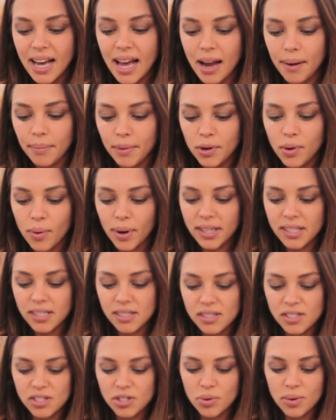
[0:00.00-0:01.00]
and we're going to
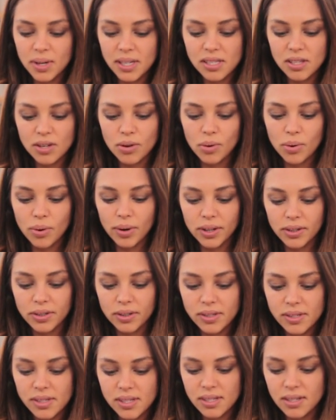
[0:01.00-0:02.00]
squeeze the
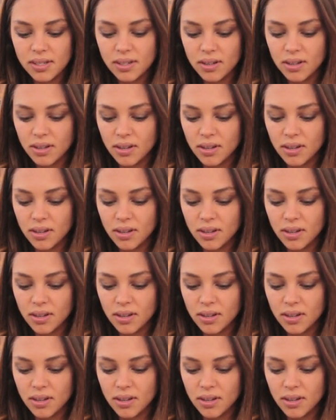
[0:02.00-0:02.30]
oils